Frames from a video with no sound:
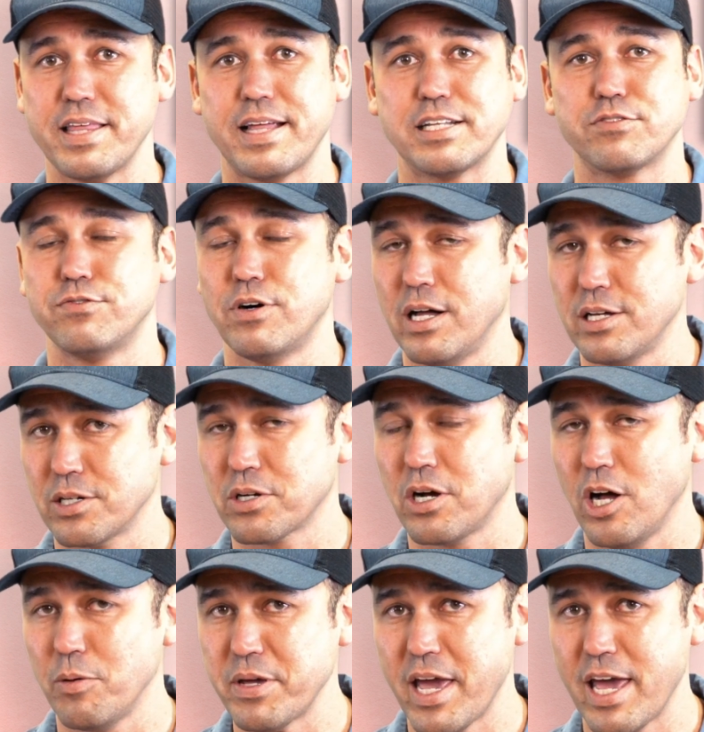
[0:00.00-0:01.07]
That's volatile
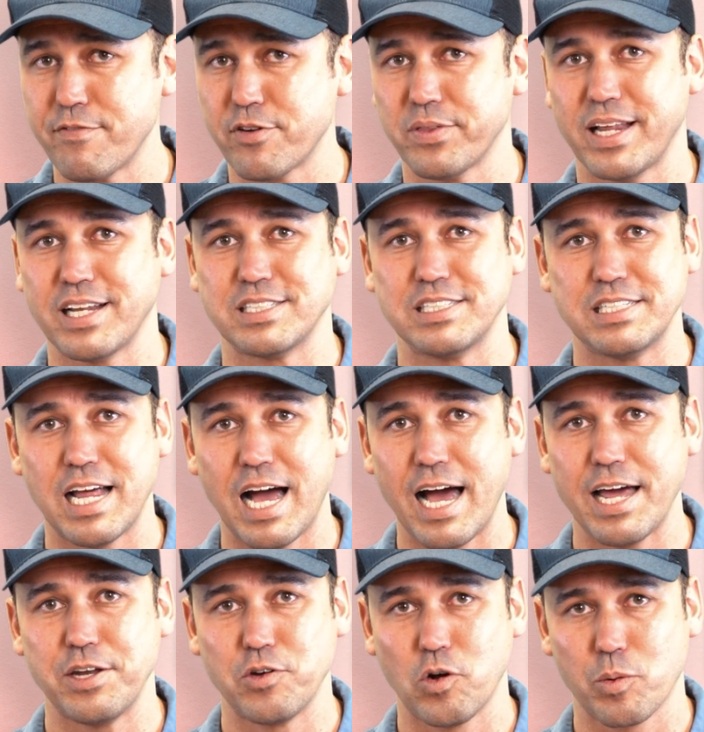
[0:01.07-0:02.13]
call behavior. That is
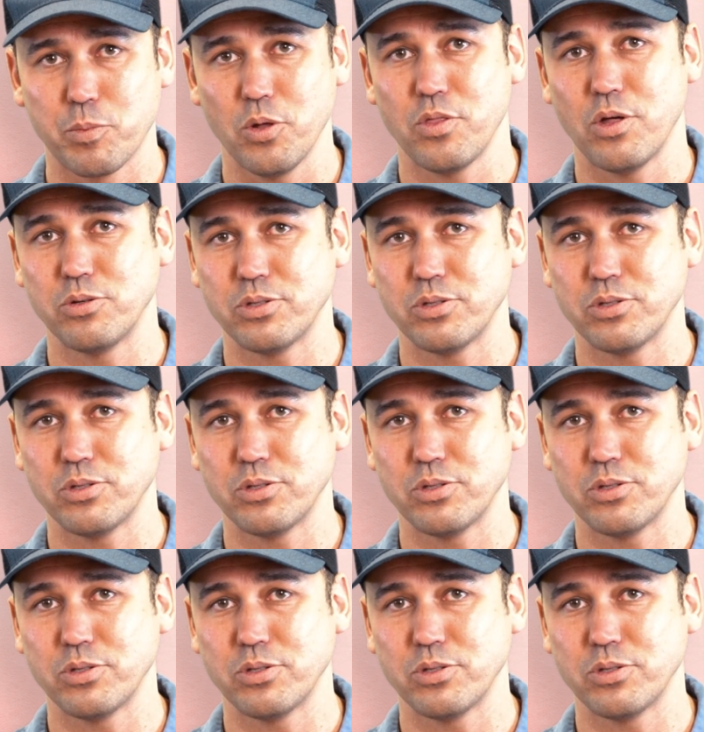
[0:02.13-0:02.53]
not normal.